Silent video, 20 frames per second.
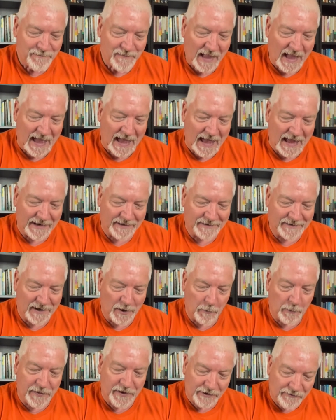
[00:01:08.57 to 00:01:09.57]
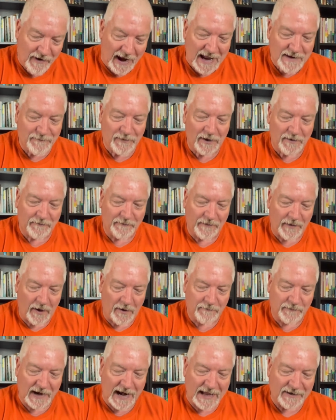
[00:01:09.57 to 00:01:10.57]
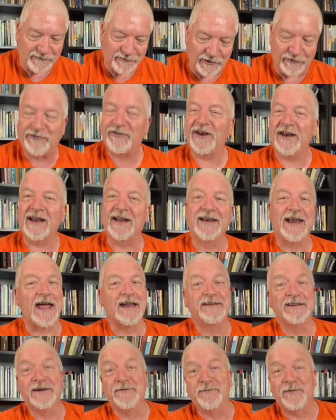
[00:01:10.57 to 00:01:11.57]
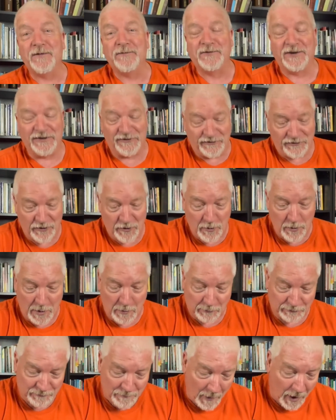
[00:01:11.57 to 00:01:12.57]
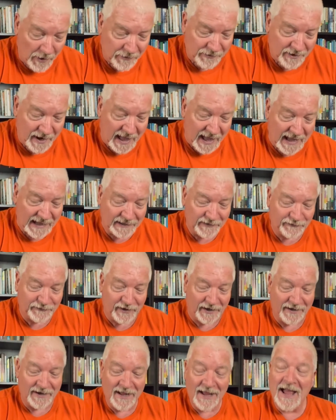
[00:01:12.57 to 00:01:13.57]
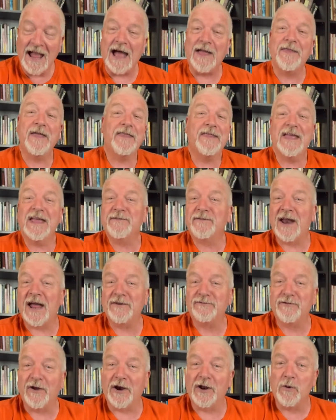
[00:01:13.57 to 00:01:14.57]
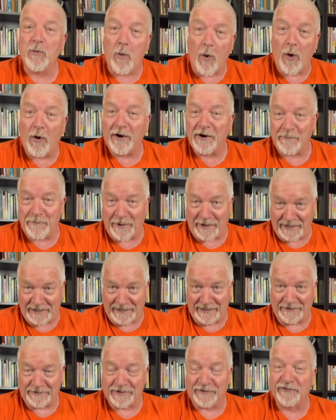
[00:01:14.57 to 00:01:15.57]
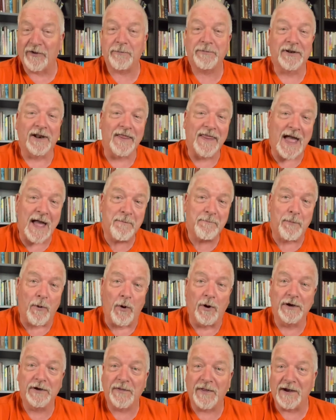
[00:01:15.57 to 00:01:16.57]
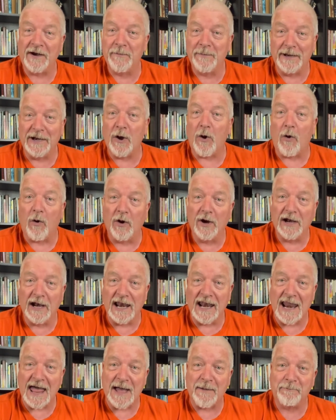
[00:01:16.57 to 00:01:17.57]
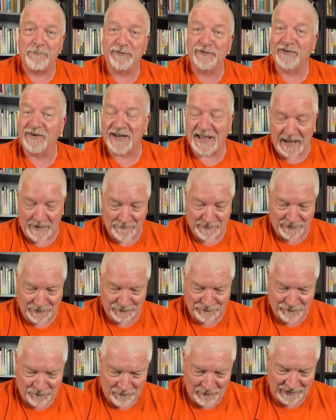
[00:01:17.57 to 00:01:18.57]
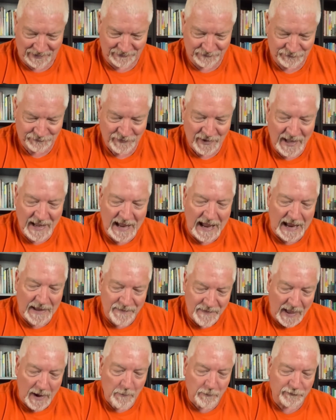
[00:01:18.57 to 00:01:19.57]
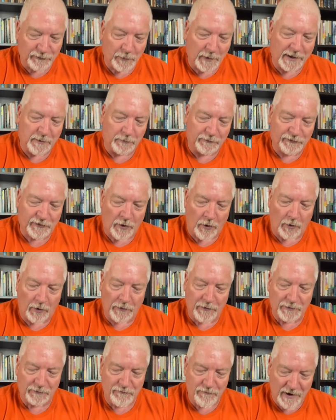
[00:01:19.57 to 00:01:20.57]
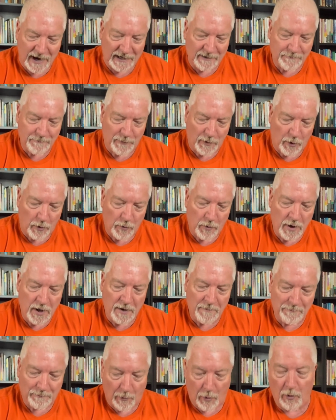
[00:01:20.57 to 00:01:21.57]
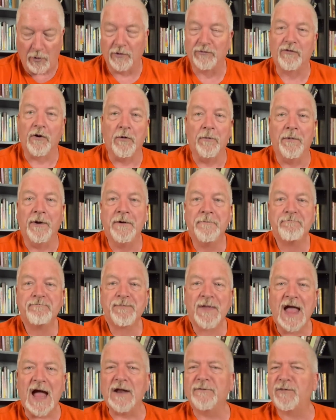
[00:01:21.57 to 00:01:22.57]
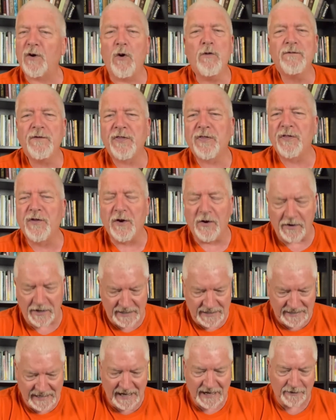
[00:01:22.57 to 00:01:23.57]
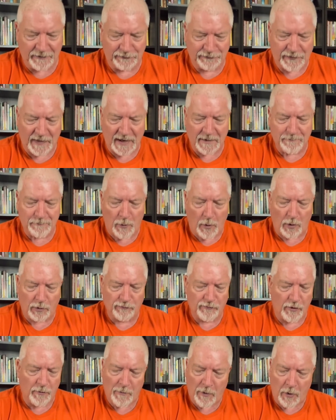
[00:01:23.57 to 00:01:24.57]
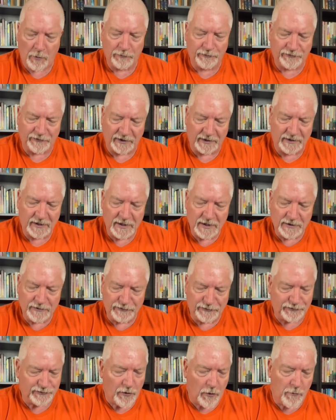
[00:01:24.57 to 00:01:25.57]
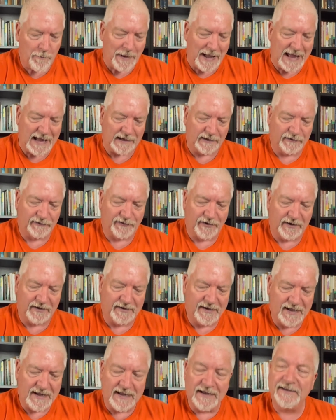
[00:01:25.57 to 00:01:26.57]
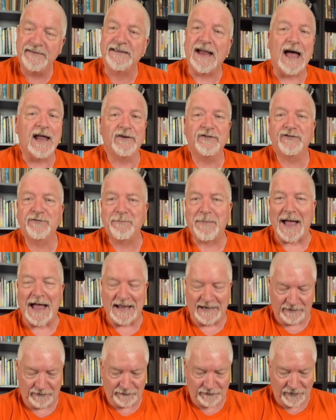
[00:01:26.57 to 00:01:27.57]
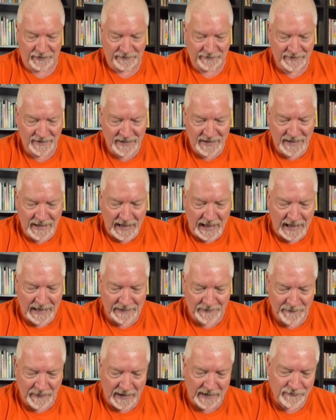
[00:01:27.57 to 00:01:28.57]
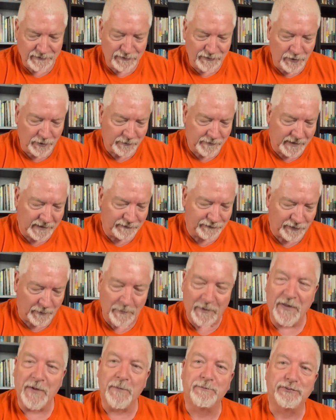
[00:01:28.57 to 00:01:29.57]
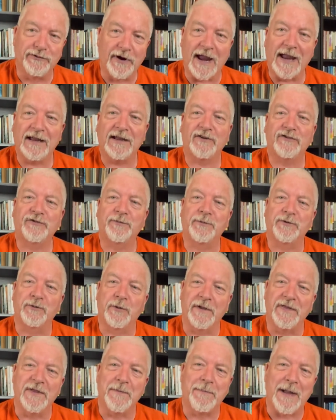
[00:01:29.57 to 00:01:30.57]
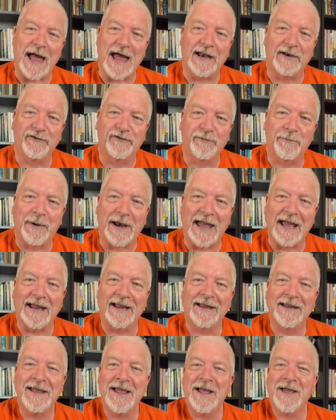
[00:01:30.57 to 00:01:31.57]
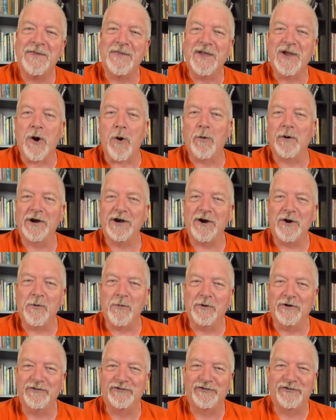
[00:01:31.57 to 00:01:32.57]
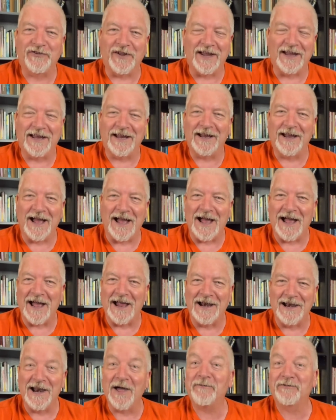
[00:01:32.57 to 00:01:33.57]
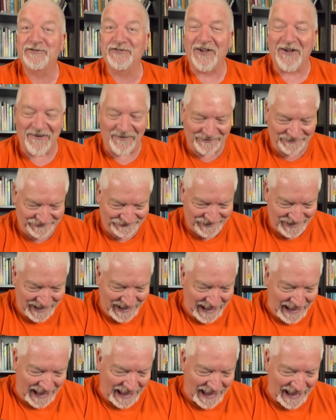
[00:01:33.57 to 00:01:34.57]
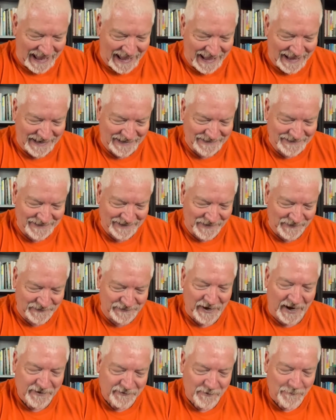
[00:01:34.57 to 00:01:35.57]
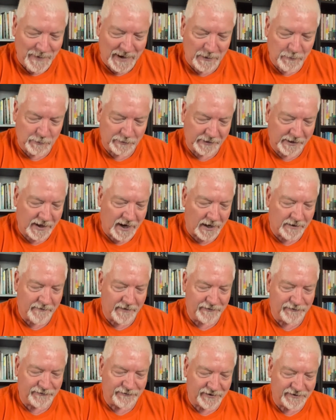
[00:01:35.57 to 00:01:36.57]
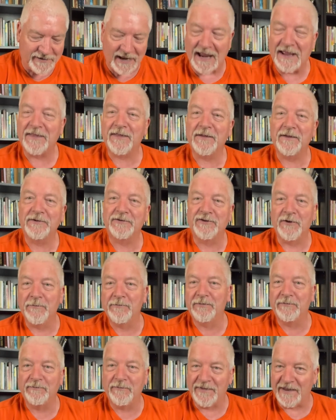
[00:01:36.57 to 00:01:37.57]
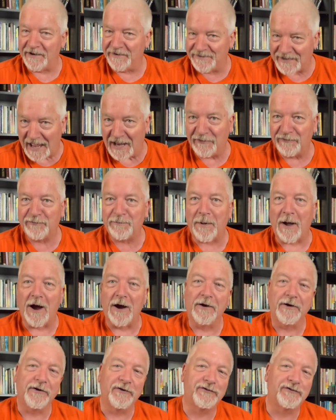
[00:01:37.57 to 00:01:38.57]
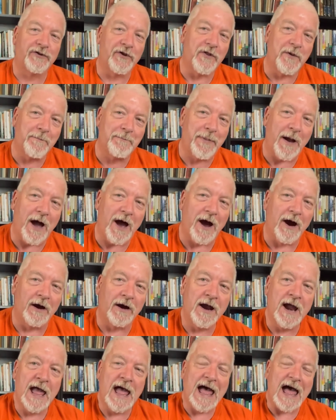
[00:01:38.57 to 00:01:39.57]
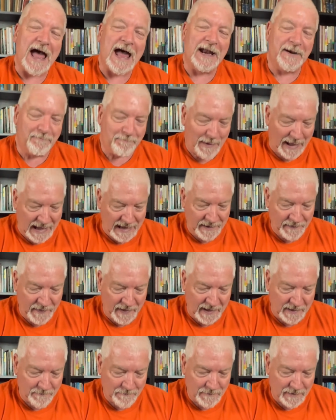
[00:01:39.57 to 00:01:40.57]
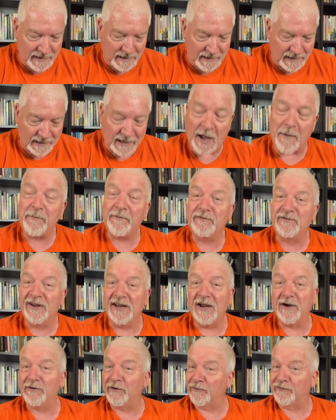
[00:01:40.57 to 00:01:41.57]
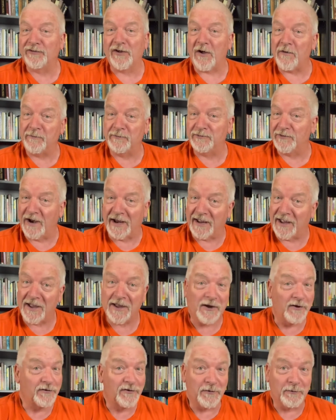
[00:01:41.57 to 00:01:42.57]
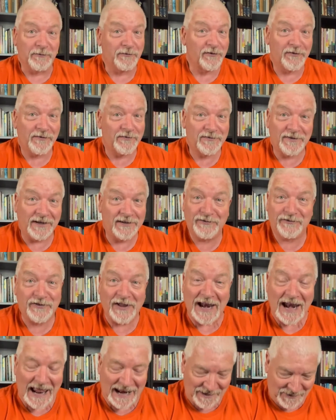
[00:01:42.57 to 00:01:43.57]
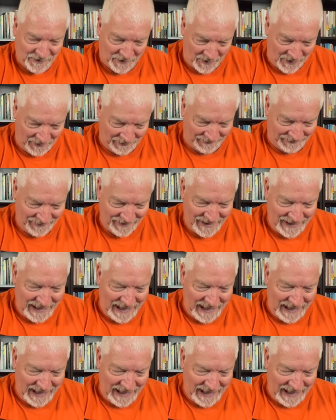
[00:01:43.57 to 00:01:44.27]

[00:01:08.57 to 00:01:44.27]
And with the arrival of electricity in 1952, it was modernised. And then they even had running water put in it, because up till that point, there had been oil lamps and chemical toilets. And that was when it was called the Rainbow Ballroom. And for over 30 years, that ballroom hosted show bands and dance bands. And then during some of the breaks between the bands playing, the owner would sing love songs. And the gentlemen were encouraged to take to their dance partners to the bar and buy them a cup of tea or a soft drink, because there was didn't sell alcohol.